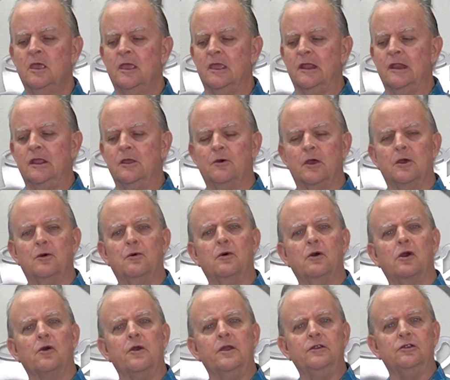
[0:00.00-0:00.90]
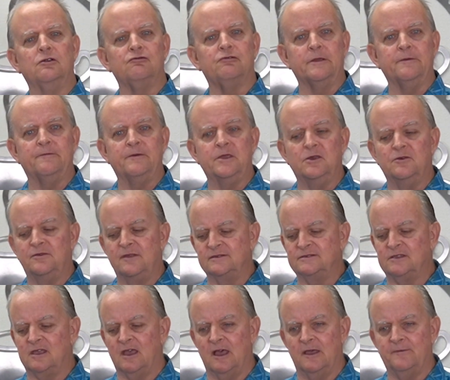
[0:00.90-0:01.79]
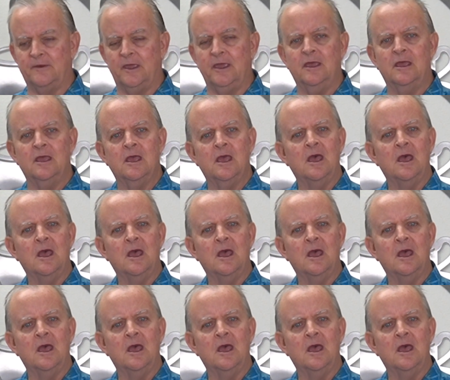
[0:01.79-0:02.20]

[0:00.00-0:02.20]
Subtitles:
Anyway, we're going to review this coffee.